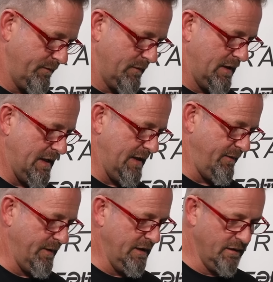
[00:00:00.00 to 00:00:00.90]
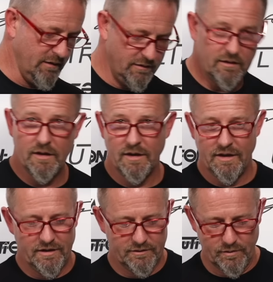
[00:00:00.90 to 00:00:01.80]
Okay, I have my little
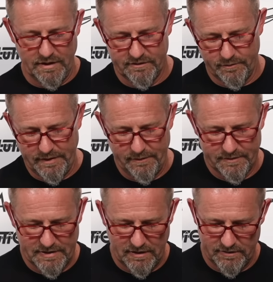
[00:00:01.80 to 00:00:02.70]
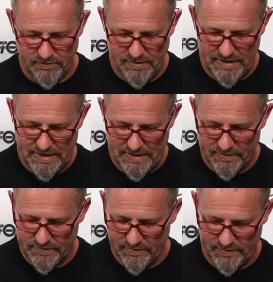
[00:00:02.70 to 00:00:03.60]
squares of paper towel at the ready here,
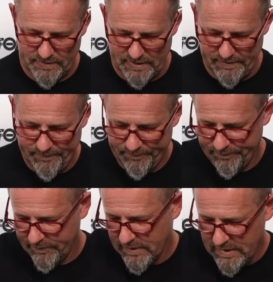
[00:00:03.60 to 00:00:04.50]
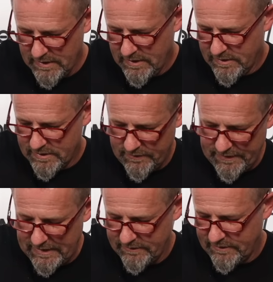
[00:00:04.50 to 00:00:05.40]
so I'm just going to shove
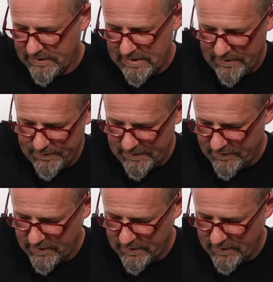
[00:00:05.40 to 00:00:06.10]
that into the cup, give it a